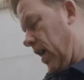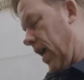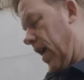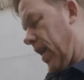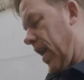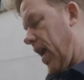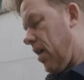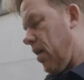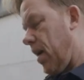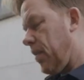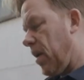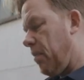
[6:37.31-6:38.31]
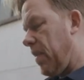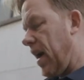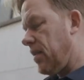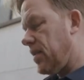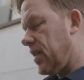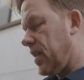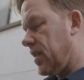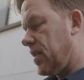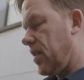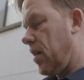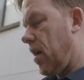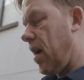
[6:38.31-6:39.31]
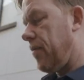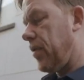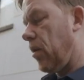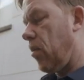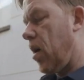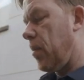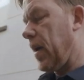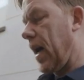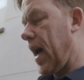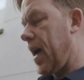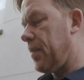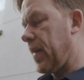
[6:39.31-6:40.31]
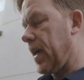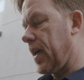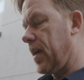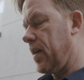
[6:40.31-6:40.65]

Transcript: And now I'm gonna bounce this off the wall behind me